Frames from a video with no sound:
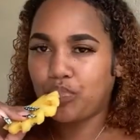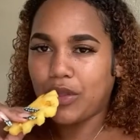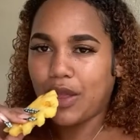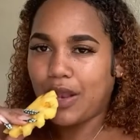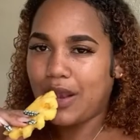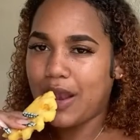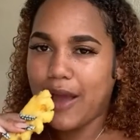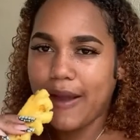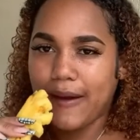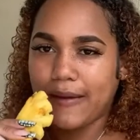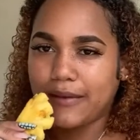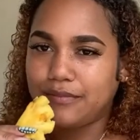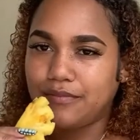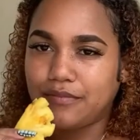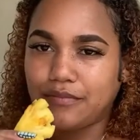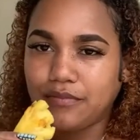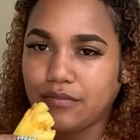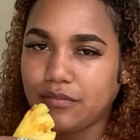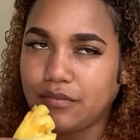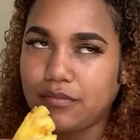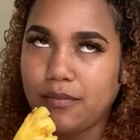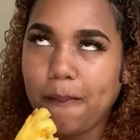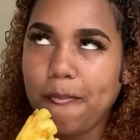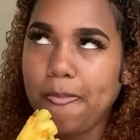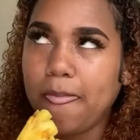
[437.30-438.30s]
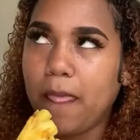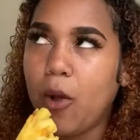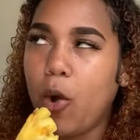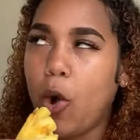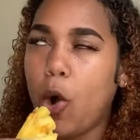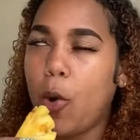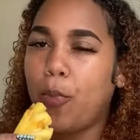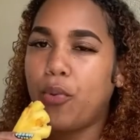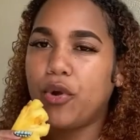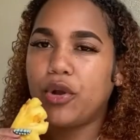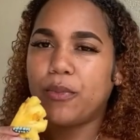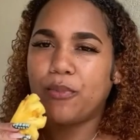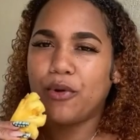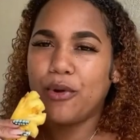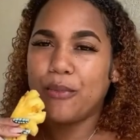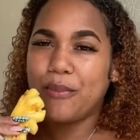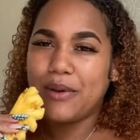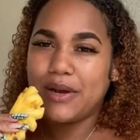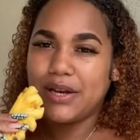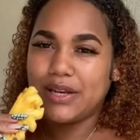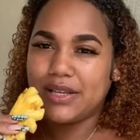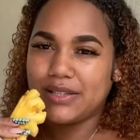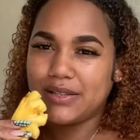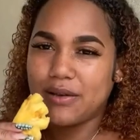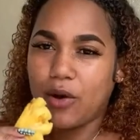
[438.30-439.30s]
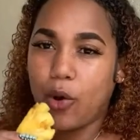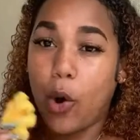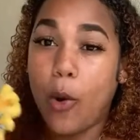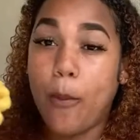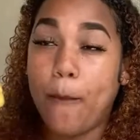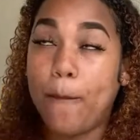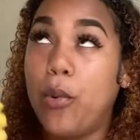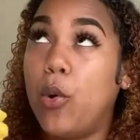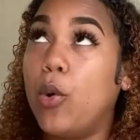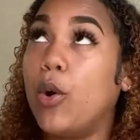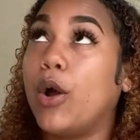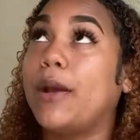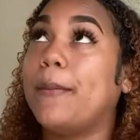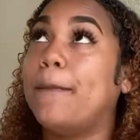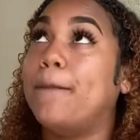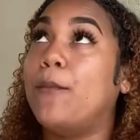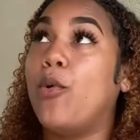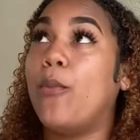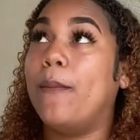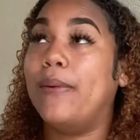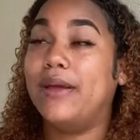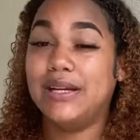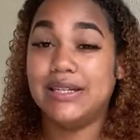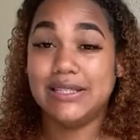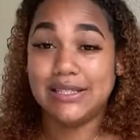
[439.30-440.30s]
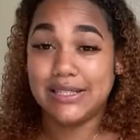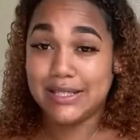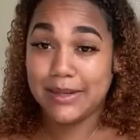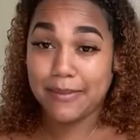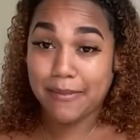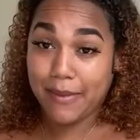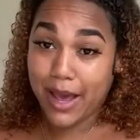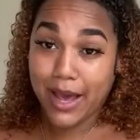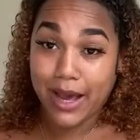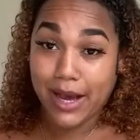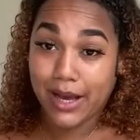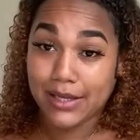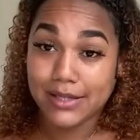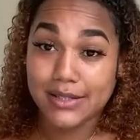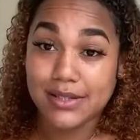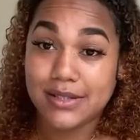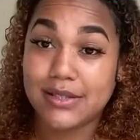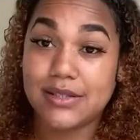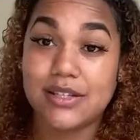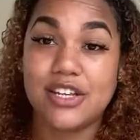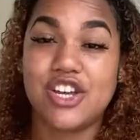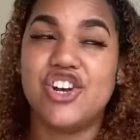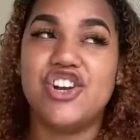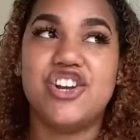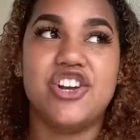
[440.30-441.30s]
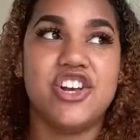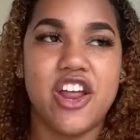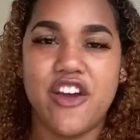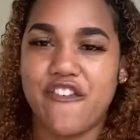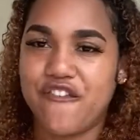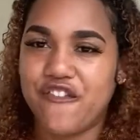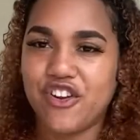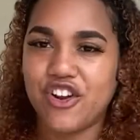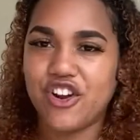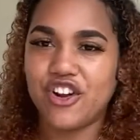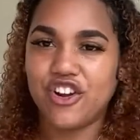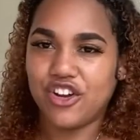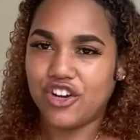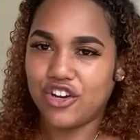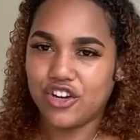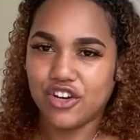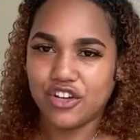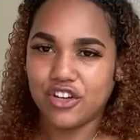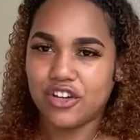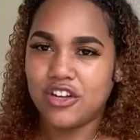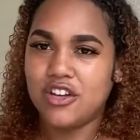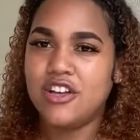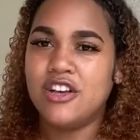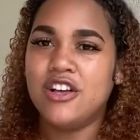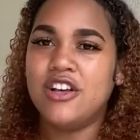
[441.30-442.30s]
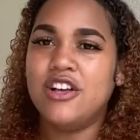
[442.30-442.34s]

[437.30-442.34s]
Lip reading: Like, upward mobility, my ass. You're never gonna,